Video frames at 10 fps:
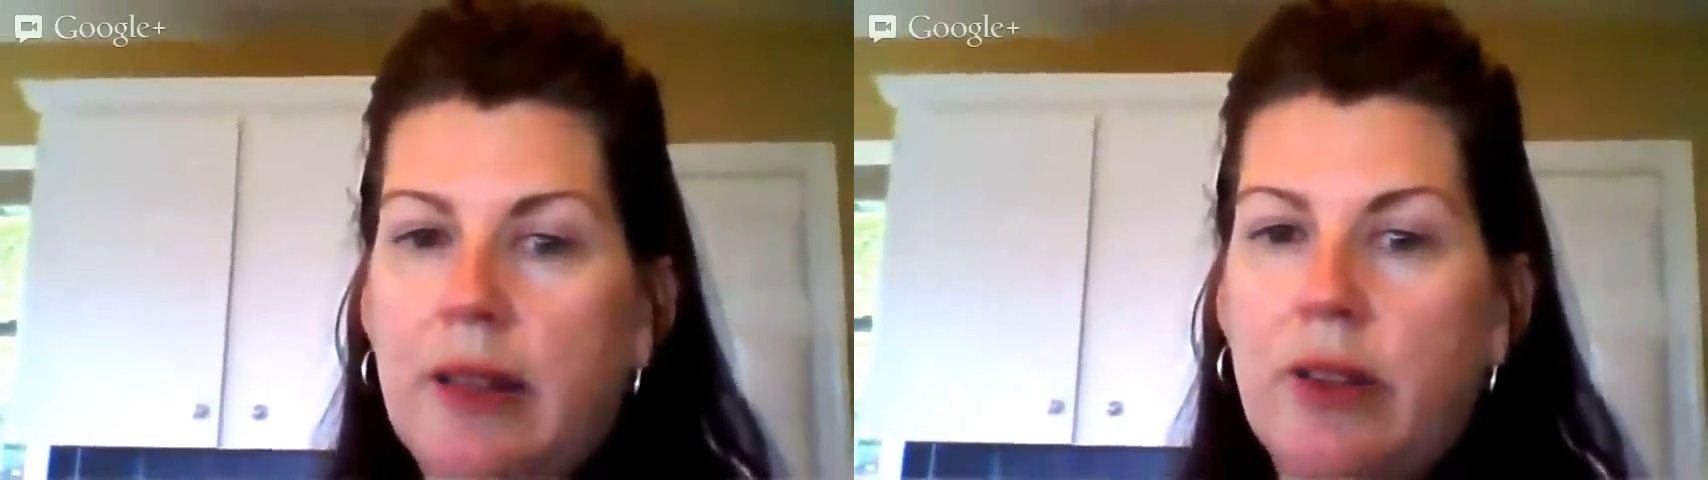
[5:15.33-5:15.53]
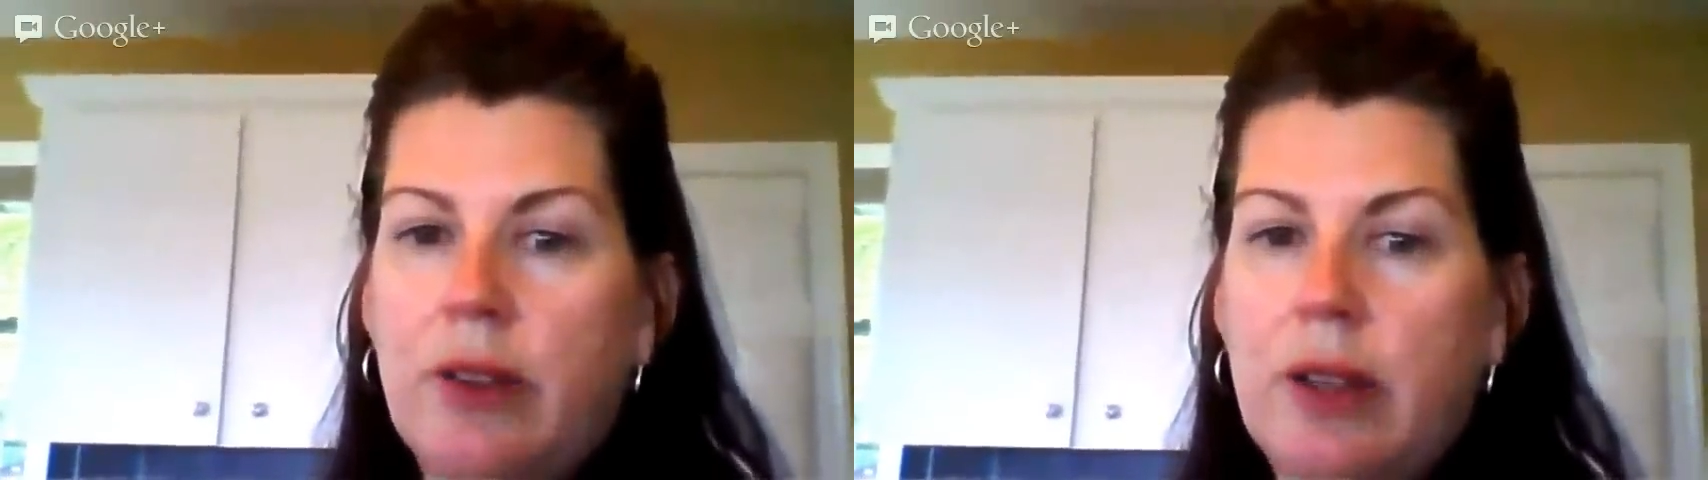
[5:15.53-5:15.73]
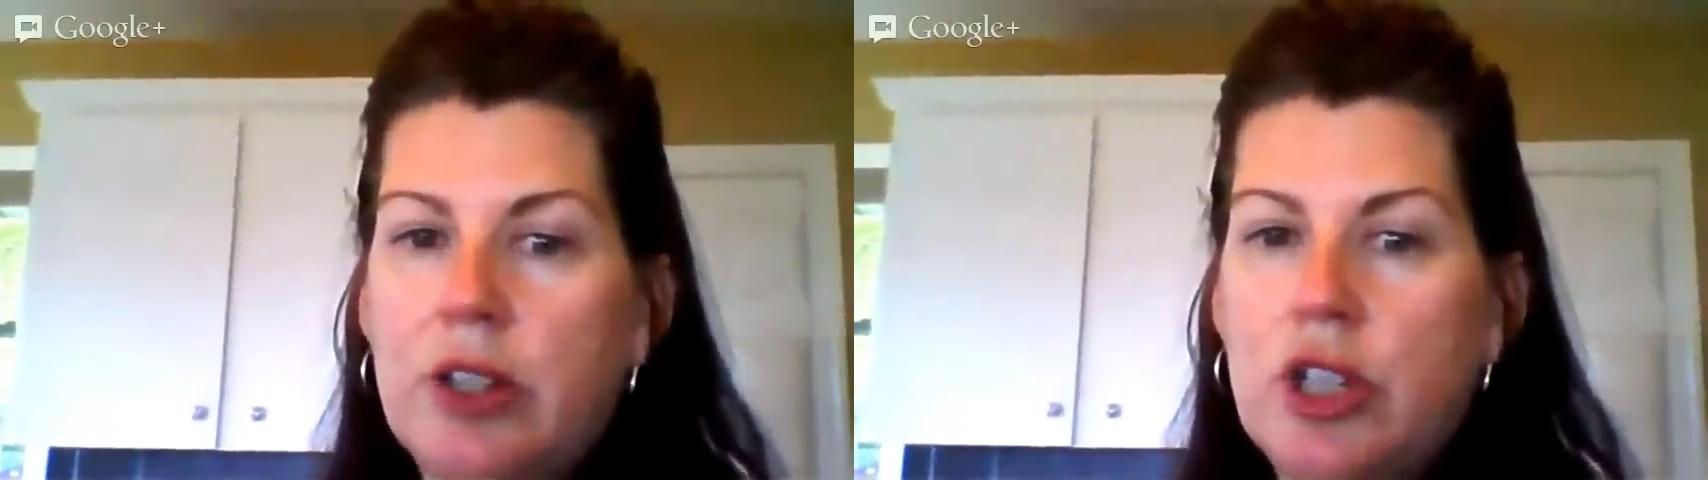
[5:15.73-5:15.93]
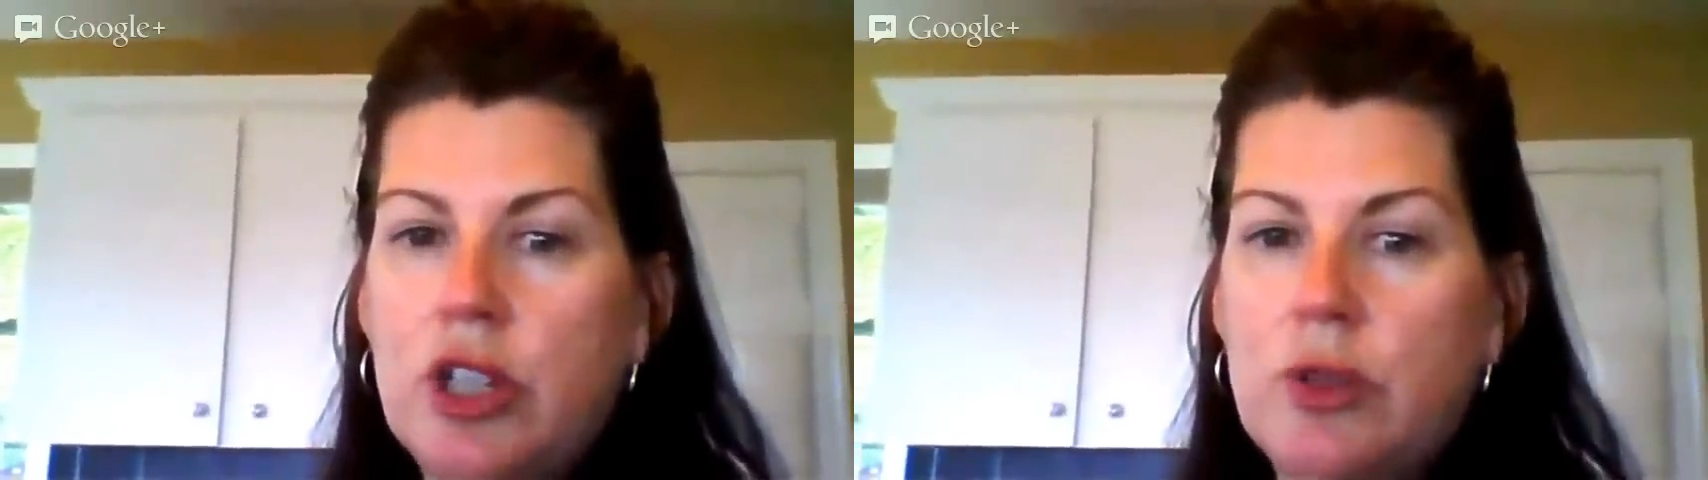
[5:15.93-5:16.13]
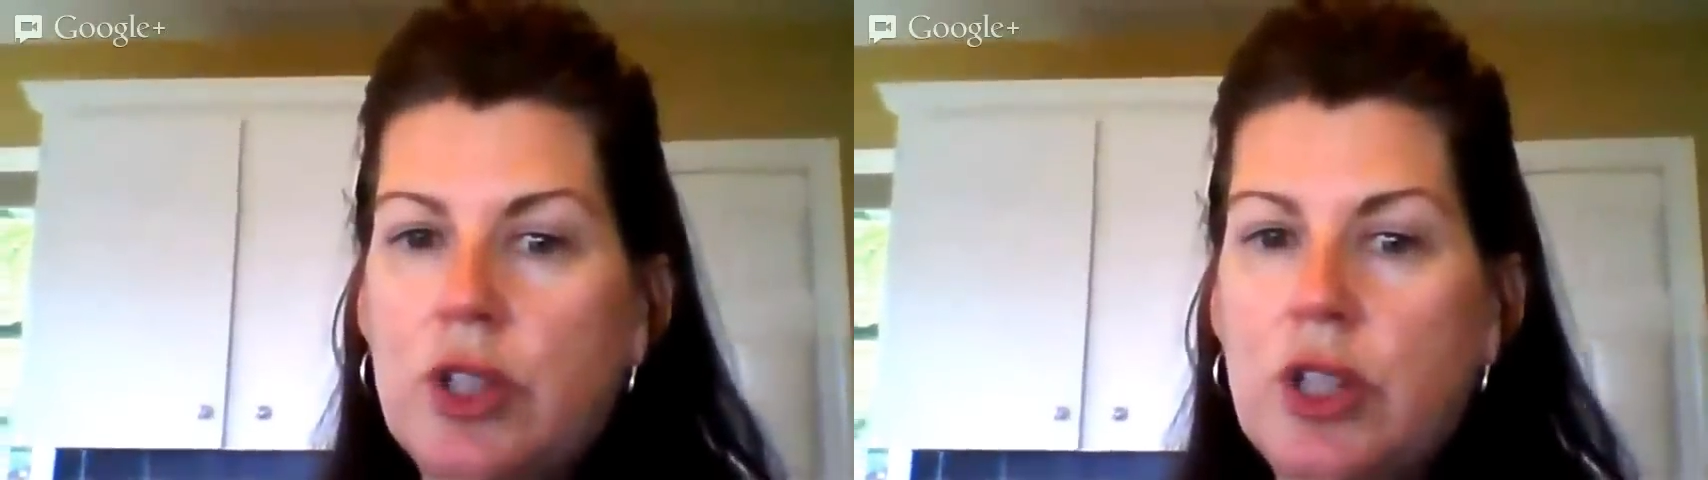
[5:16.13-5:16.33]
other
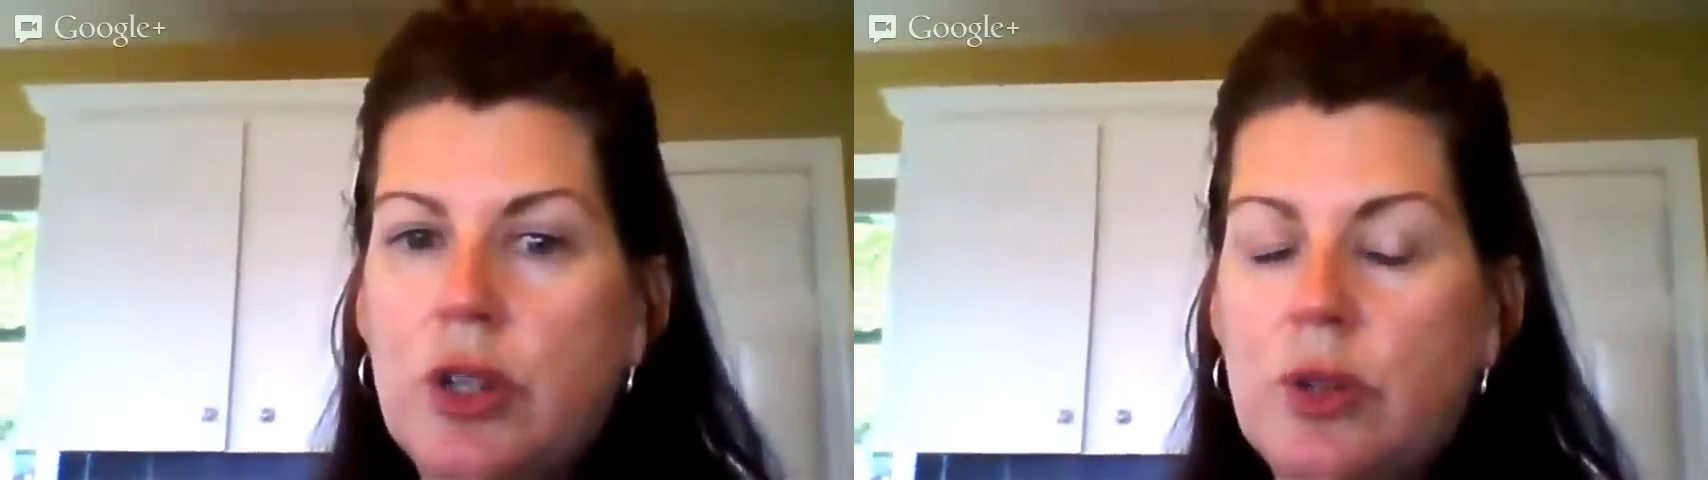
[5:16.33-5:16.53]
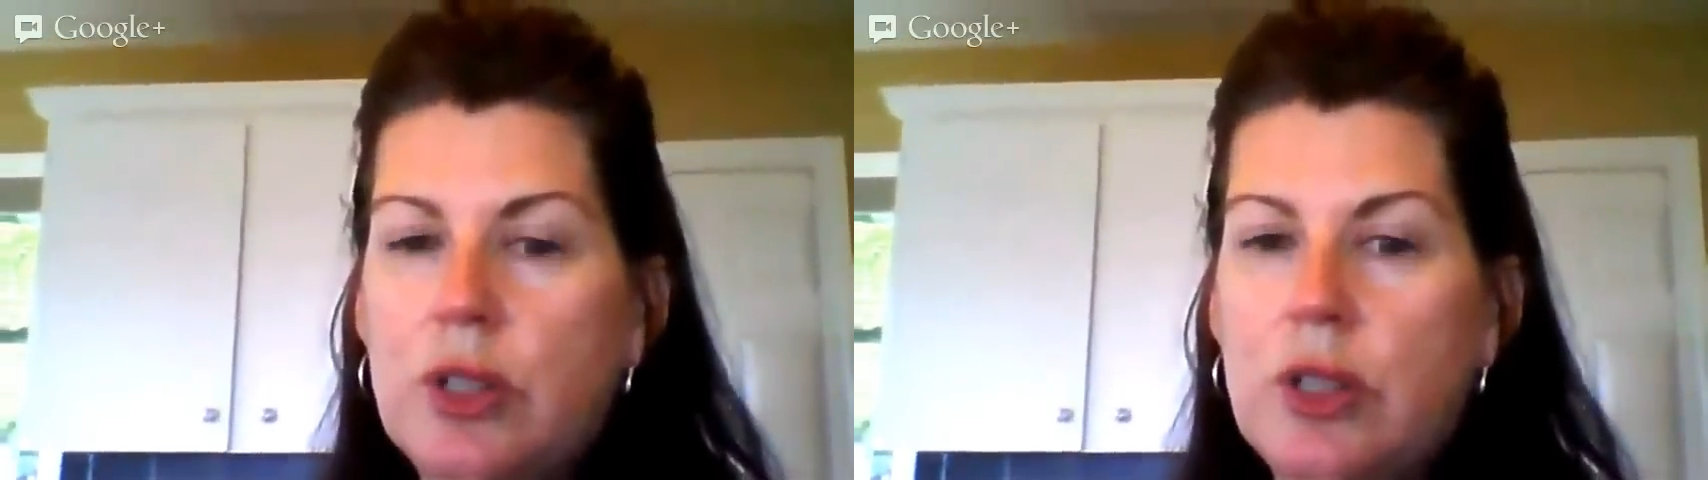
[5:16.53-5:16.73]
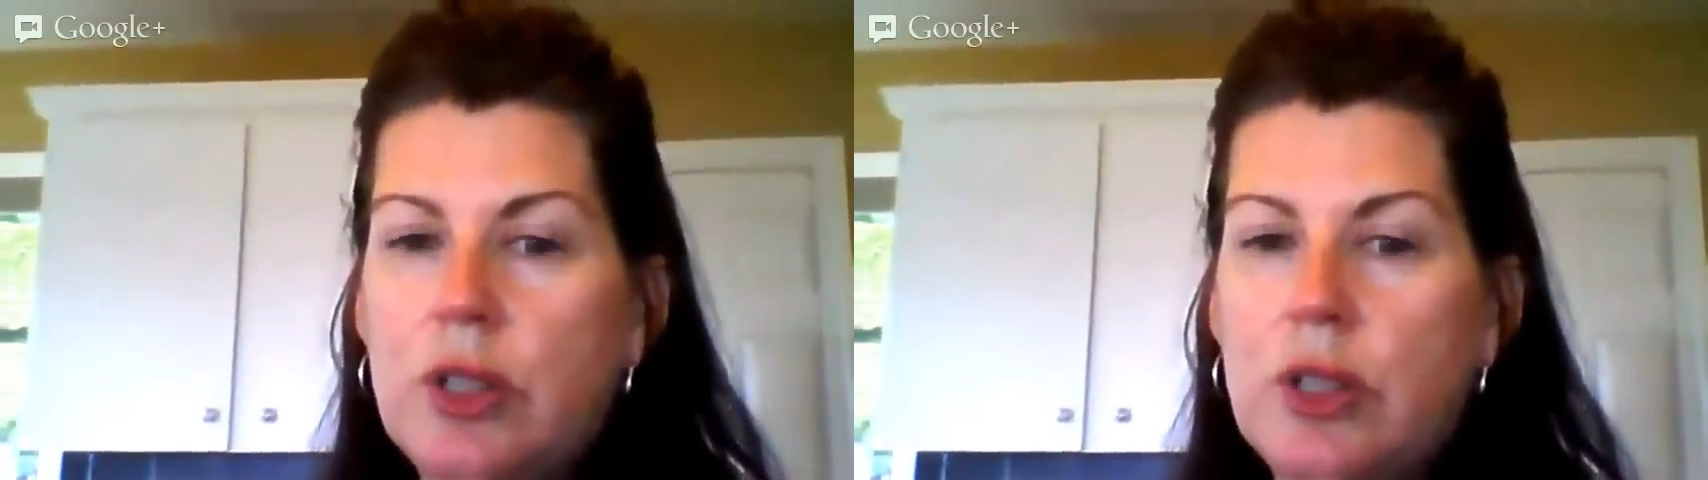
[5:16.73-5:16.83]
issues too.